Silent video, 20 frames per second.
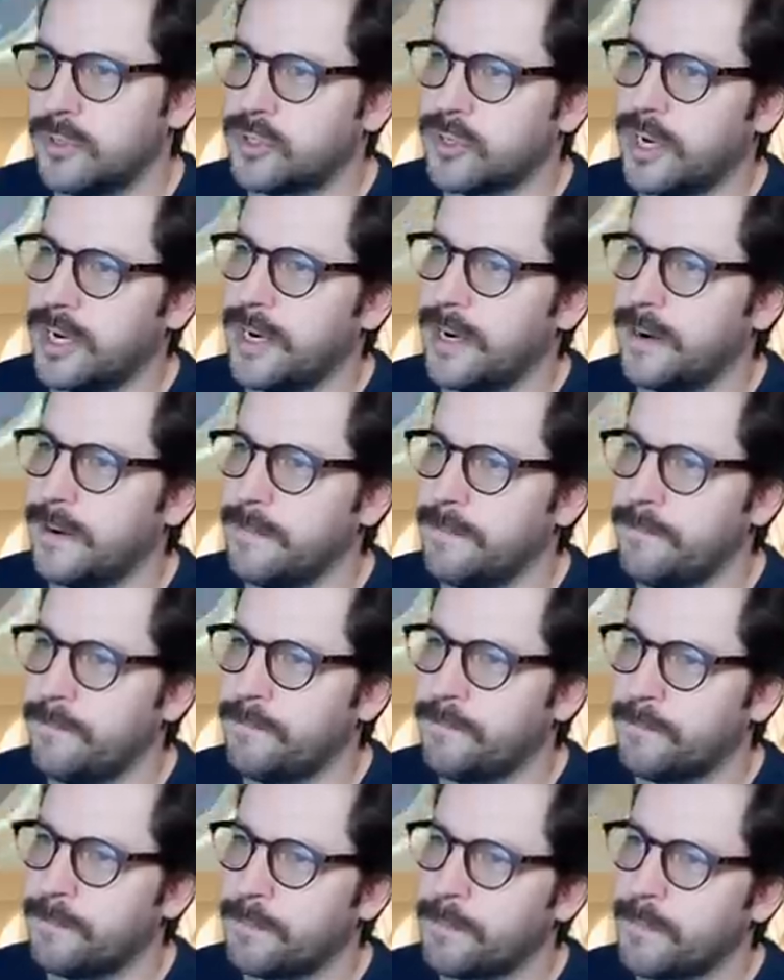right here.
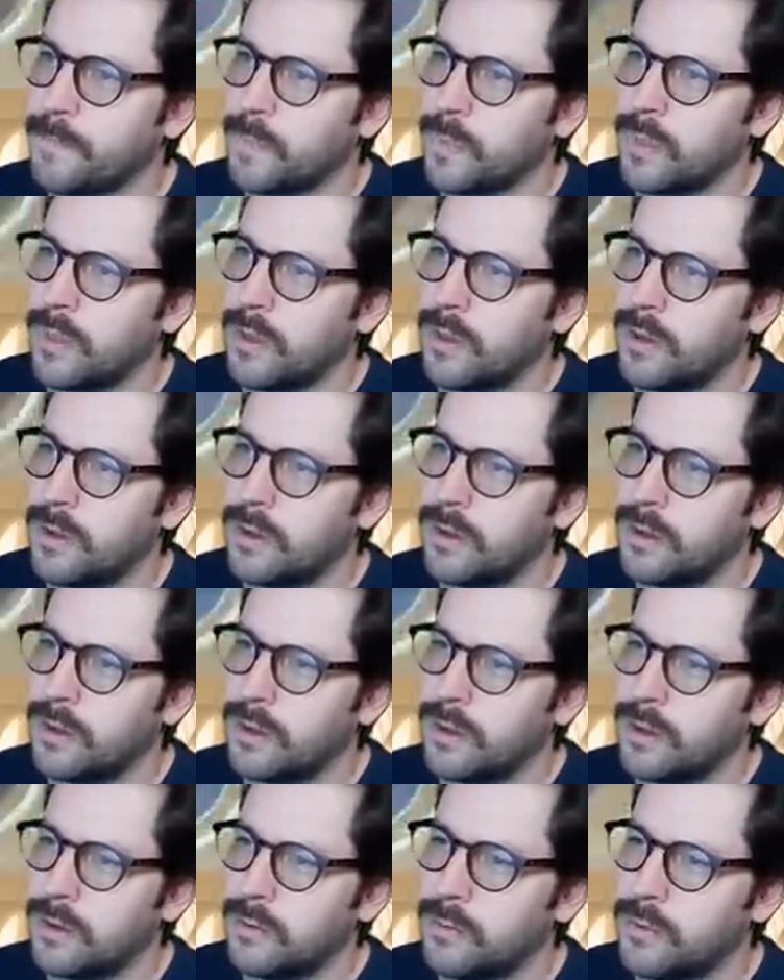
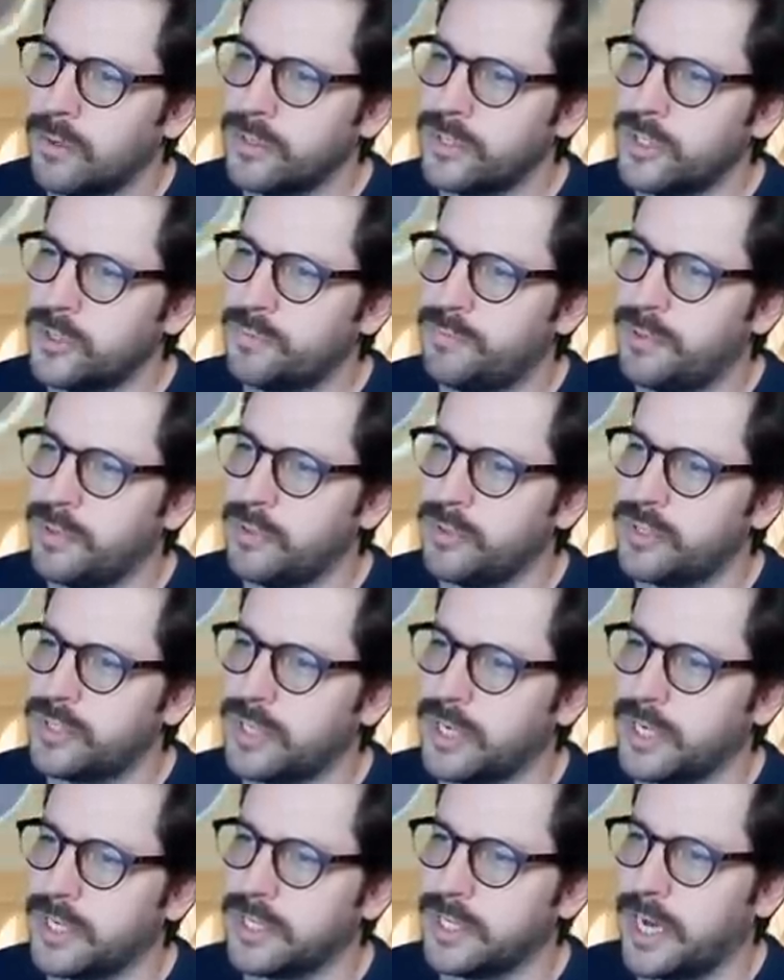Where's its
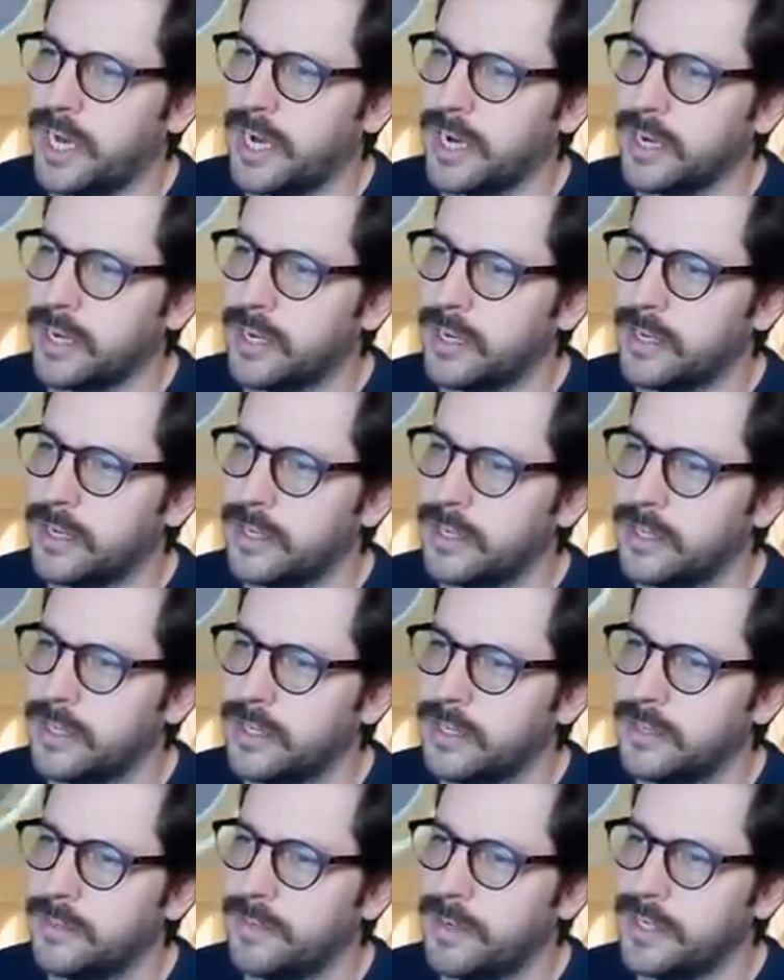boosted attack?
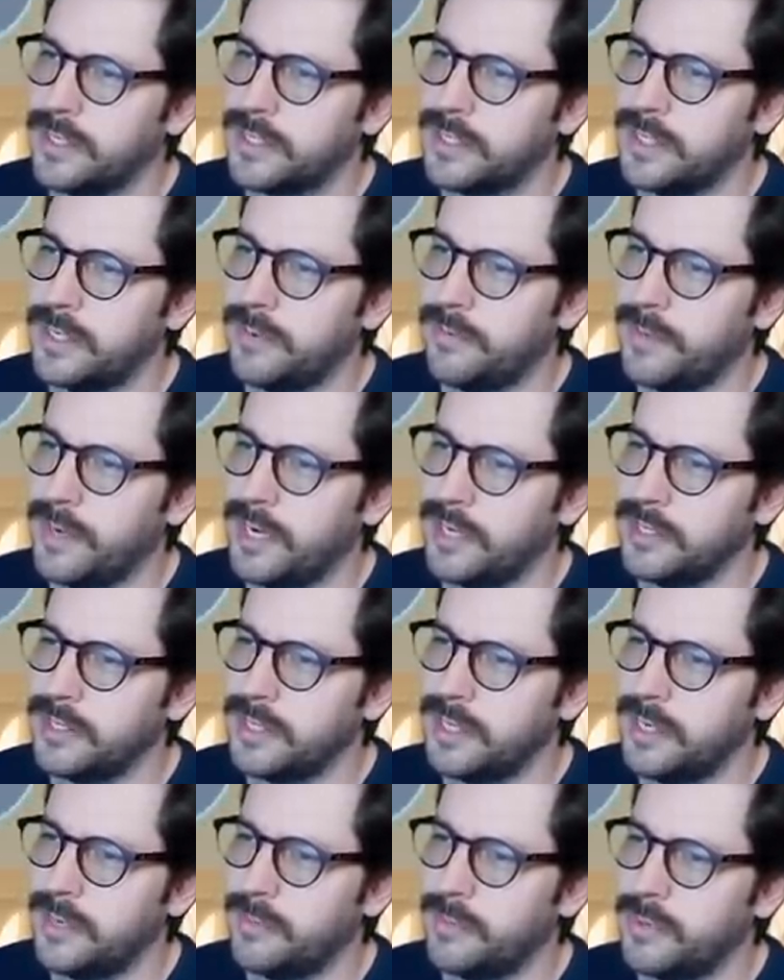Am I, see, am I not
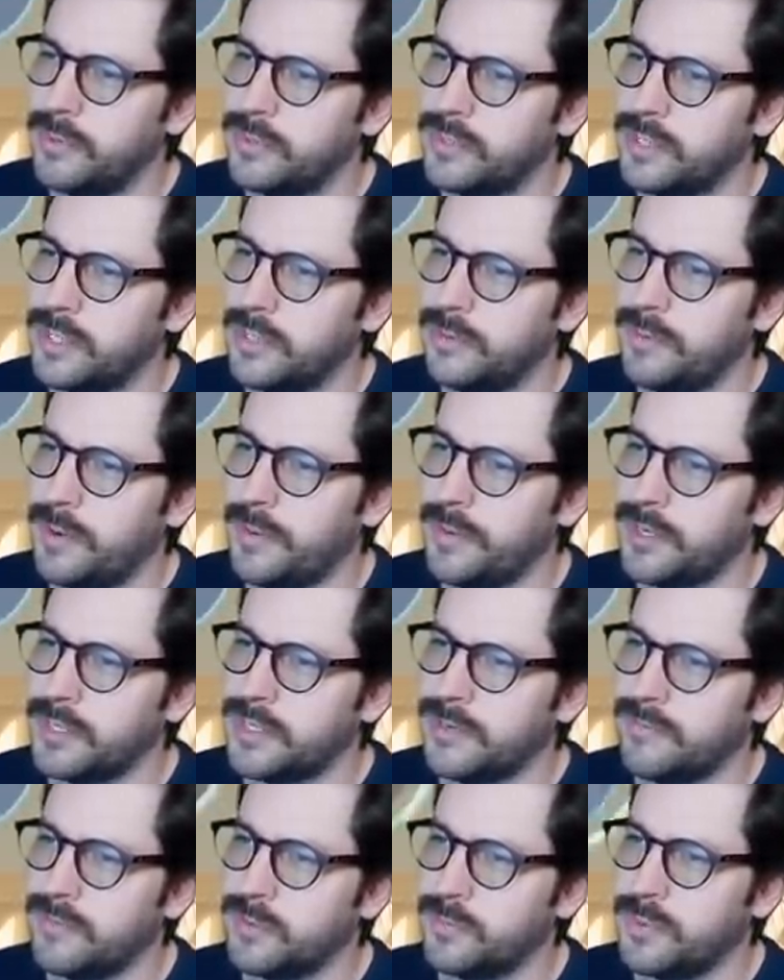seeing a boosted? Maybe it doesn't
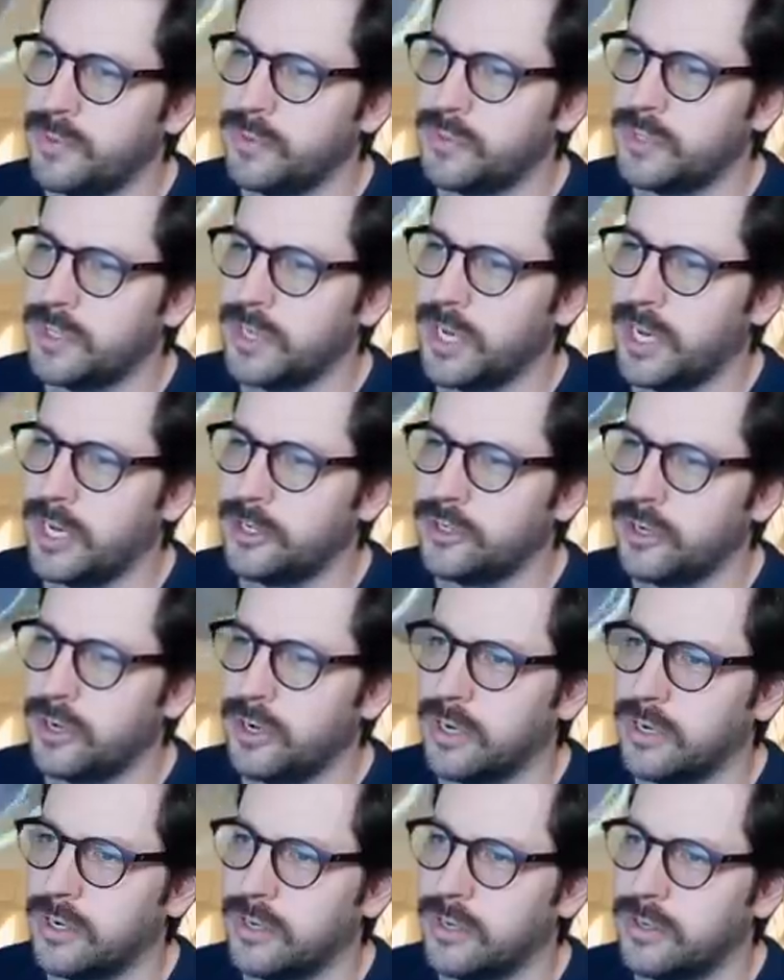have his boosted gauge
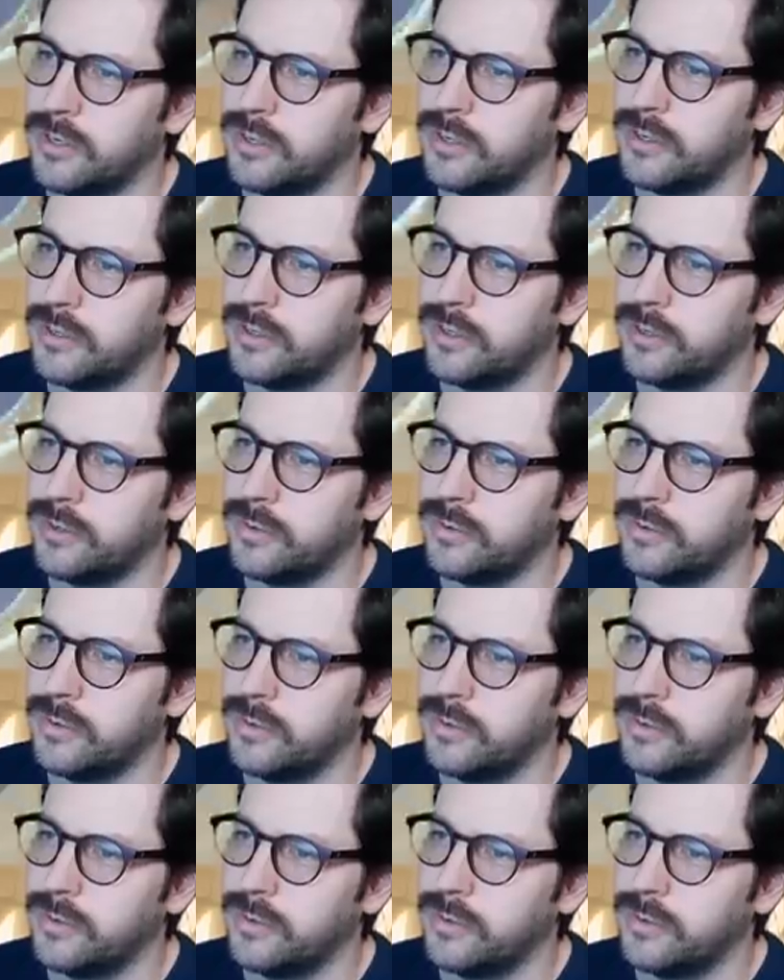on, too.